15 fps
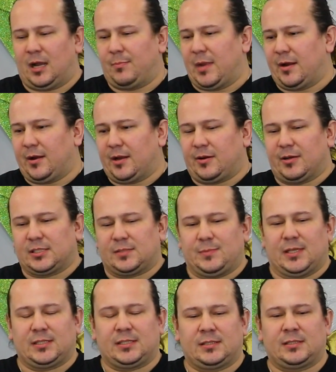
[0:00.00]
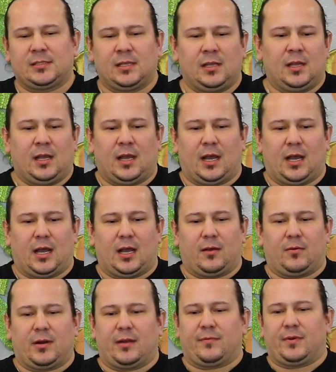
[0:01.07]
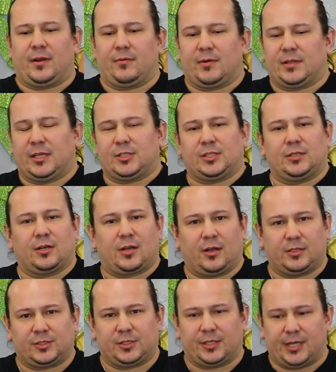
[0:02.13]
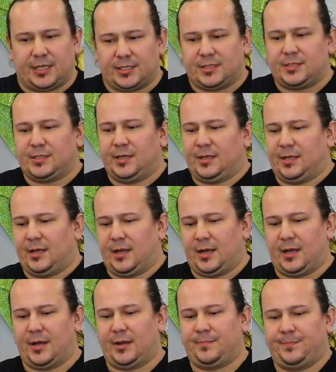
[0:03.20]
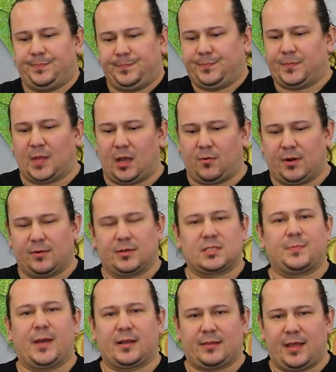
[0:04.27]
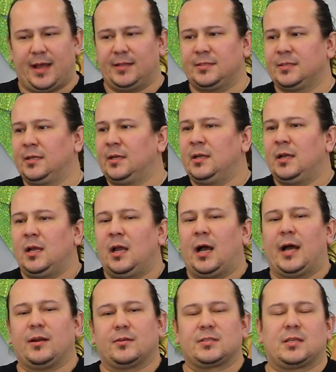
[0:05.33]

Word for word: a Merry Christmas, uh, whatever your religion or culture is. Uh, I want to respect that. I know